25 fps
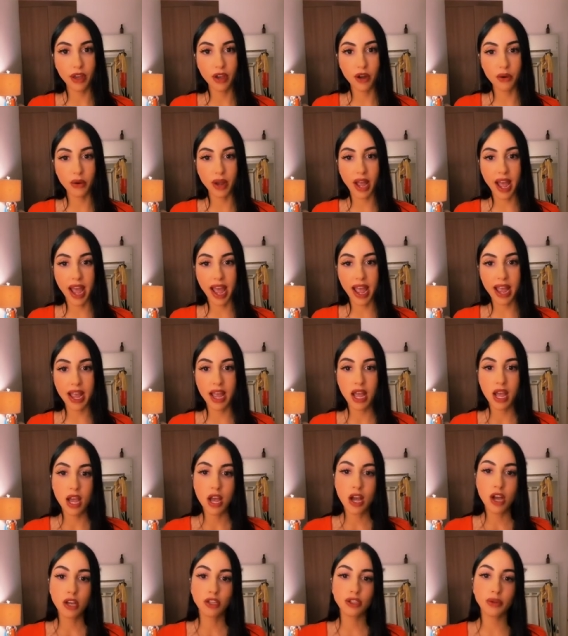Okay,
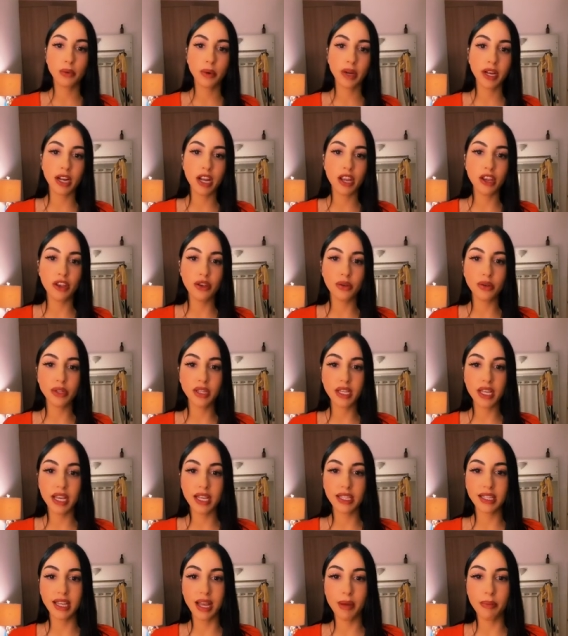so we're going to use
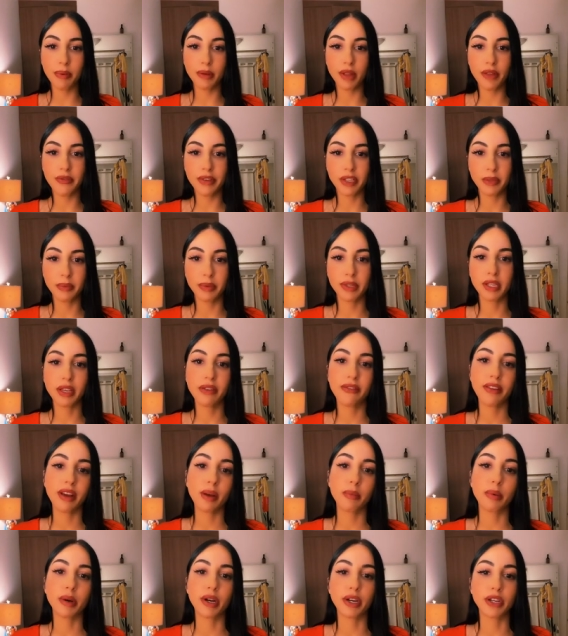the example of a
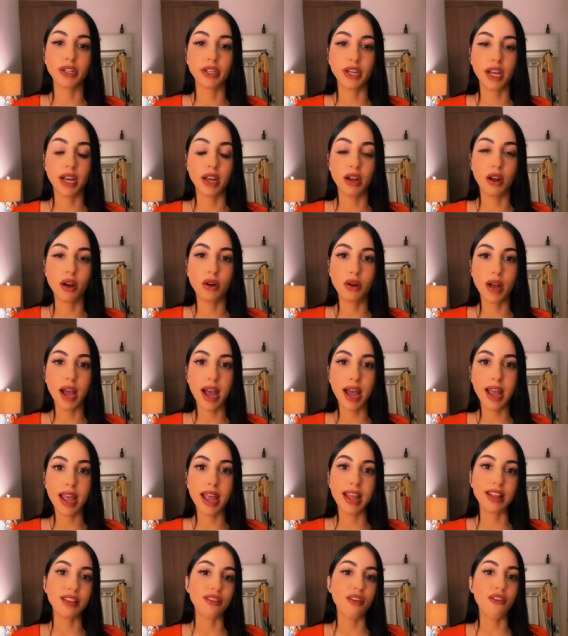specific person.
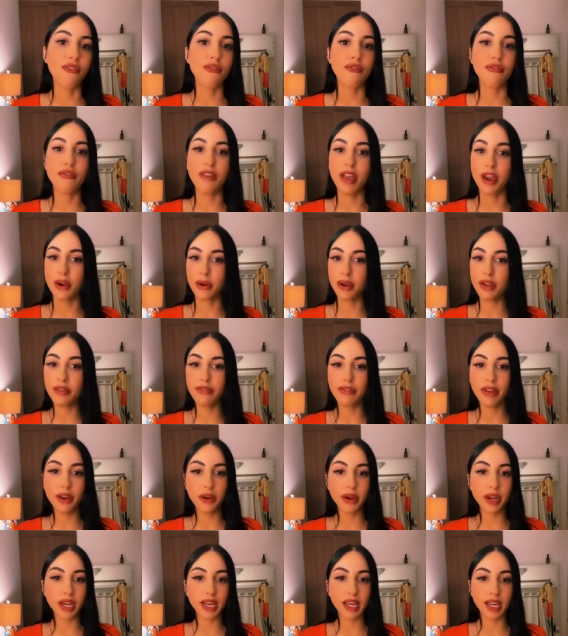Okay, it's very,
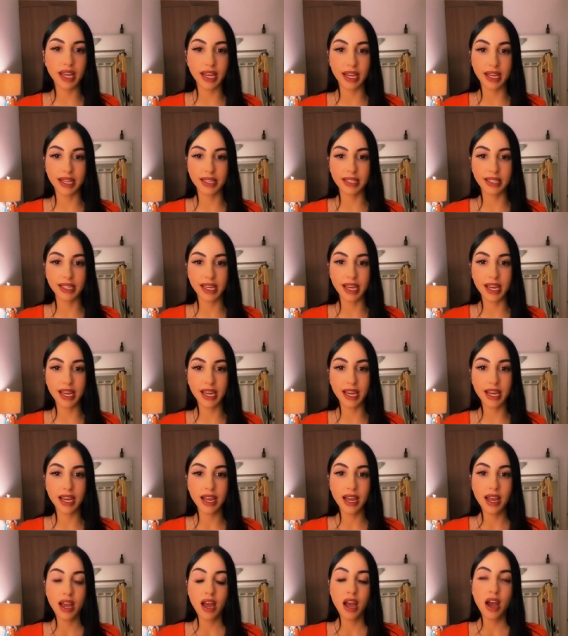very
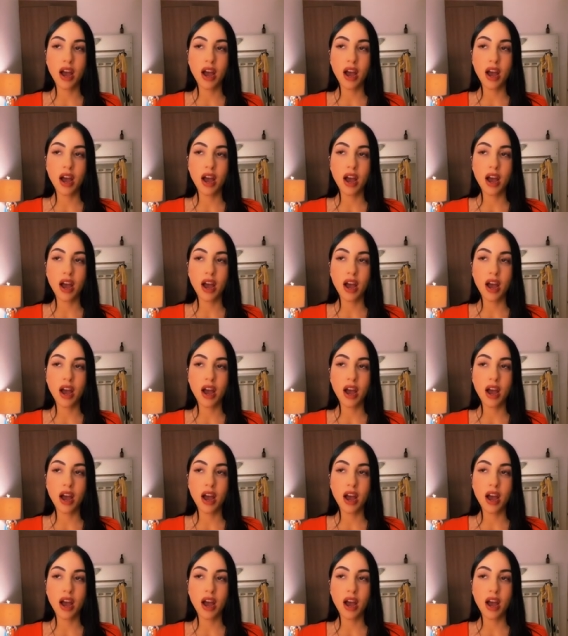easy.